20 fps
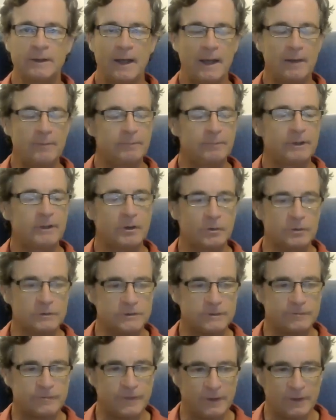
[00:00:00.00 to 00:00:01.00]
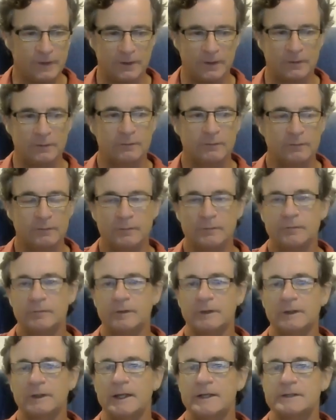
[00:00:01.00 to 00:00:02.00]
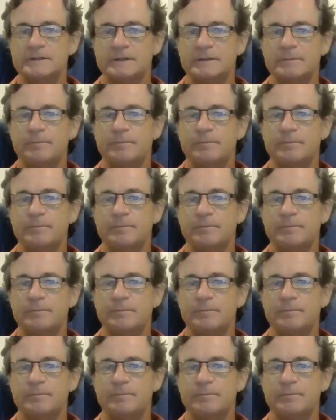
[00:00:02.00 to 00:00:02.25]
and because of the less